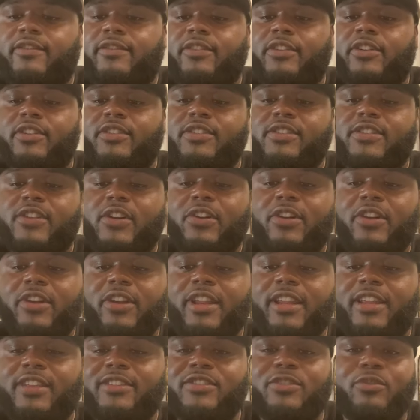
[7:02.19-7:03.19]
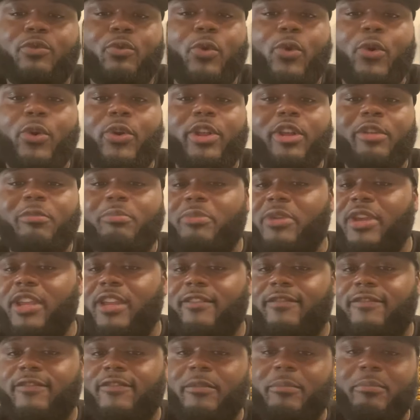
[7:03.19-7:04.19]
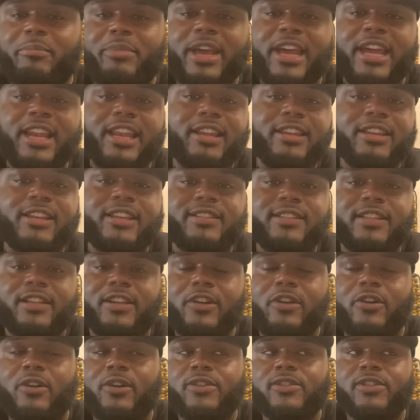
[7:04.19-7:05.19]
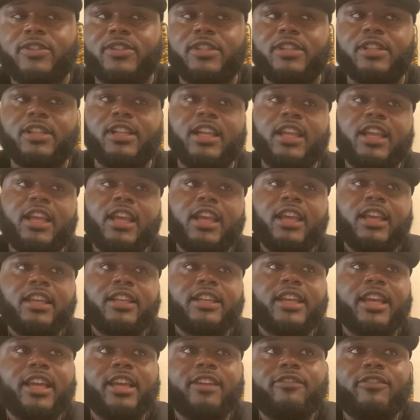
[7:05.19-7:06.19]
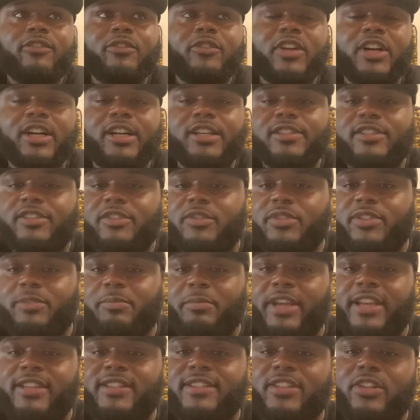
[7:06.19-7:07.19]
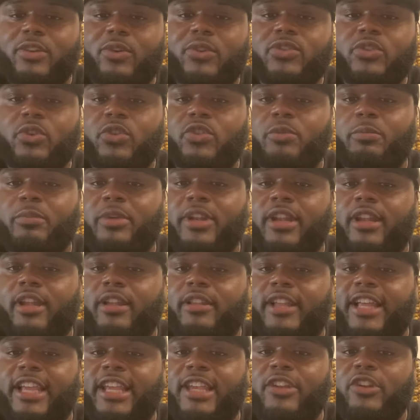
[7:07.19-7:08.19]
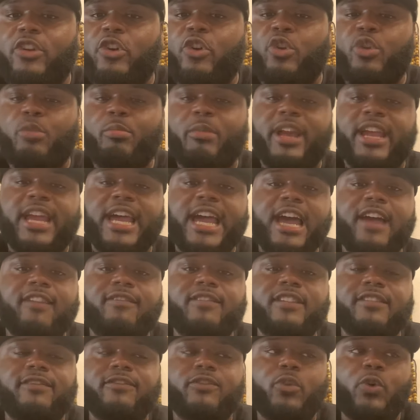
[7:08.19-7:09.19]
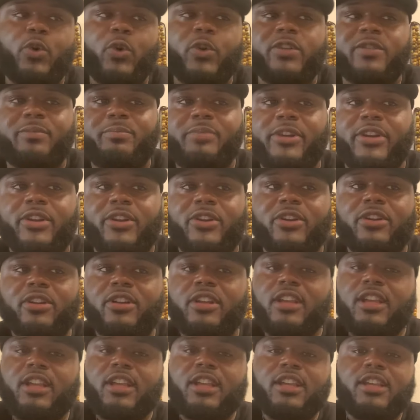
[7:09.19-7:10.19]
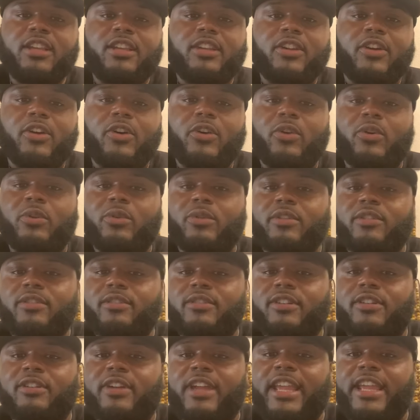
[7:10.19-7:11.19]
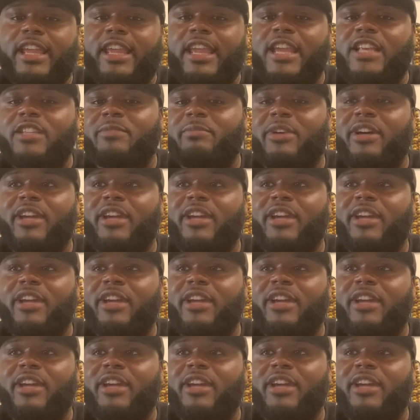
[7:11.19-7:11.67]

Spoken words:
fraternity, sorority, beef, and pettiness that goes on. Yeah, if you might see on social media, like, you might have different orgs bicker. AK